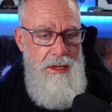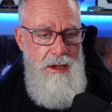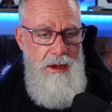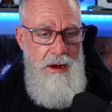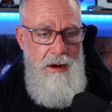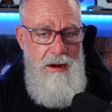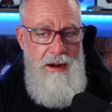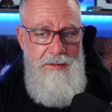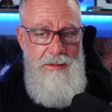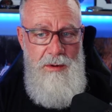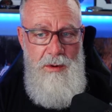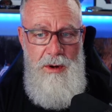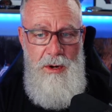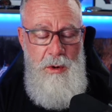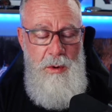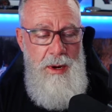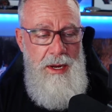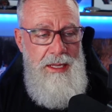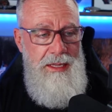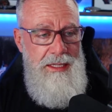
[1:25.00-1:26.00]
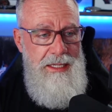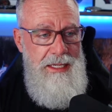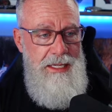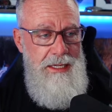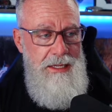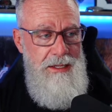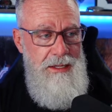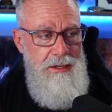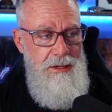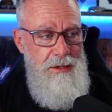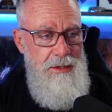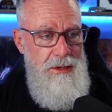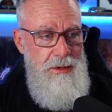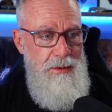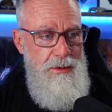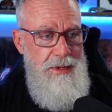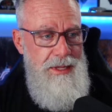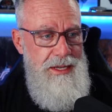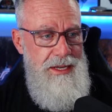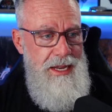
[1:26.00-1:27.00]
or everyone quickly
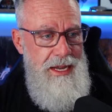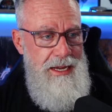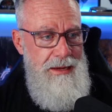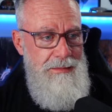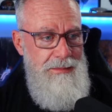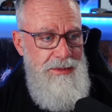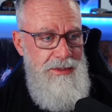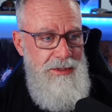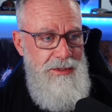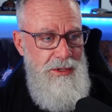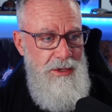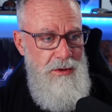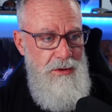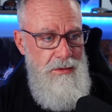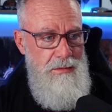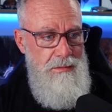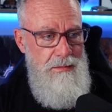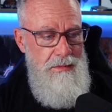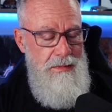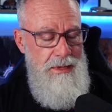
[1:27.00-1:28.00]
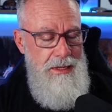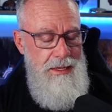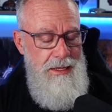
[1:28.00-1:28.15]
knew the name Zoom.